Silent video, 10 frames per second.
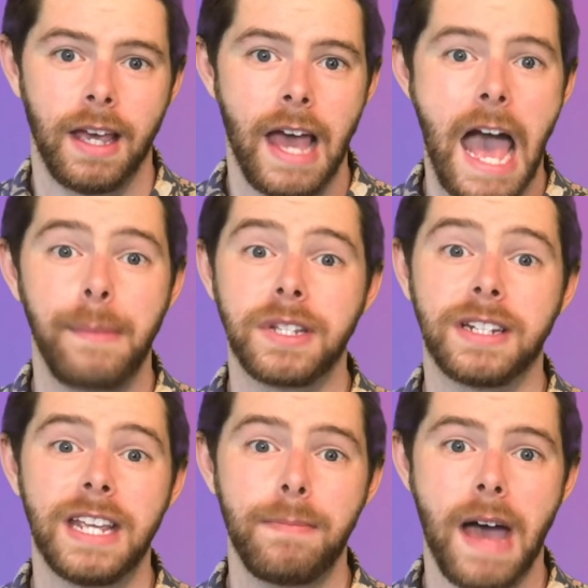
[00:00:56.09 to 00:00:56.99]

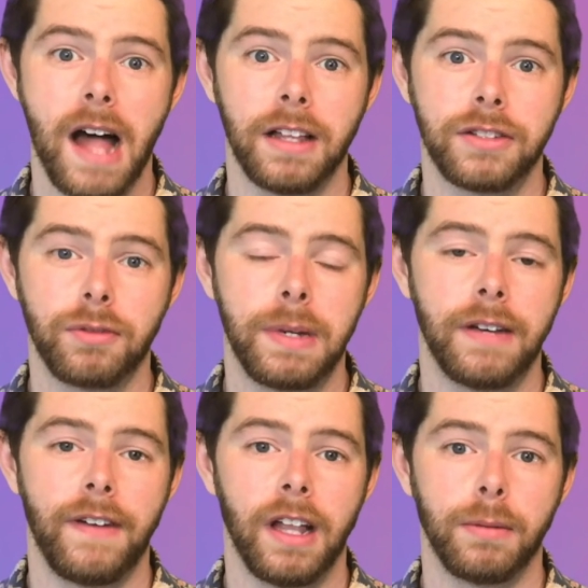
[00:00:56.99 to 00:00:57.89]
Absentee ballots will be
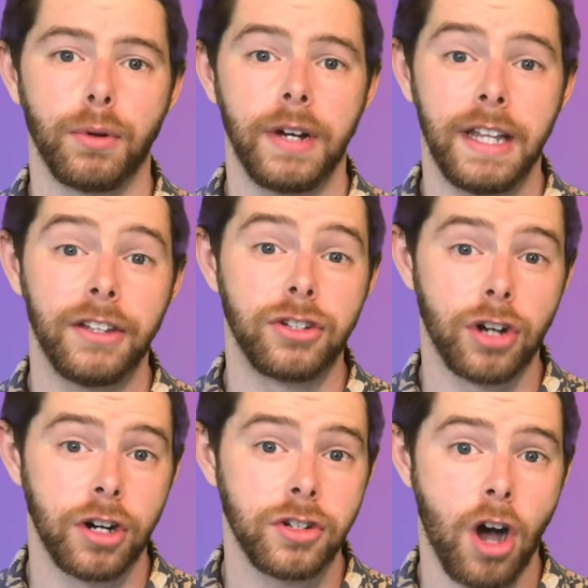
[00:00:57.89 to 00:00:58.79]
available in the
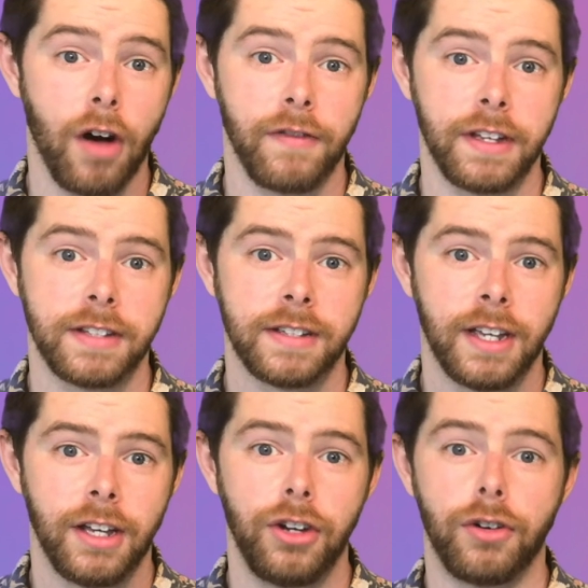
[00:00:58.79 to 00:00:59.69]
church office
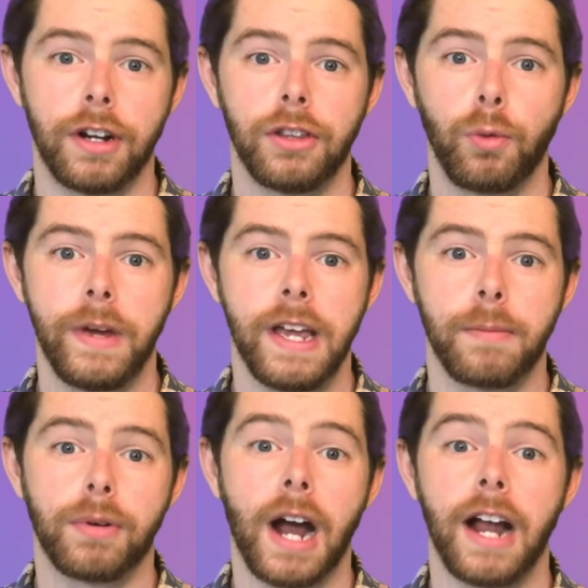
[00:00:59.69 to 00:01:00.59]
during the
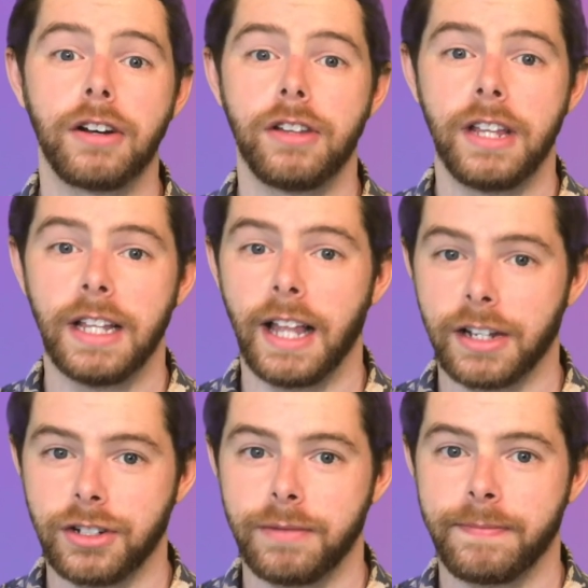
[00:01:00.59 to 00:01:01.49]
week prior to the
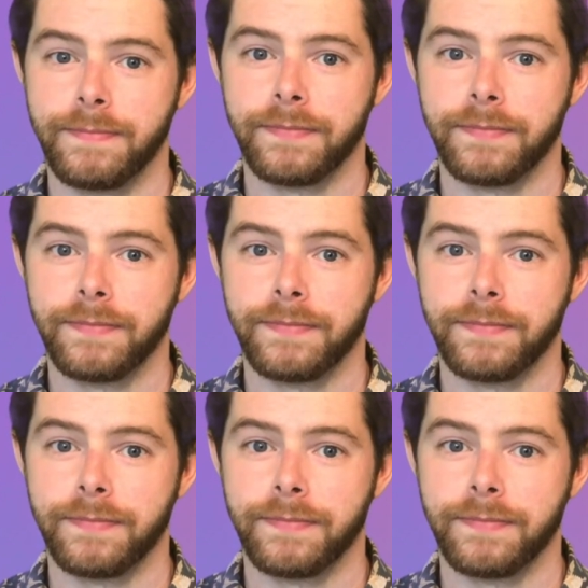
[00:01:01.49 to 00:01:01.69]
election.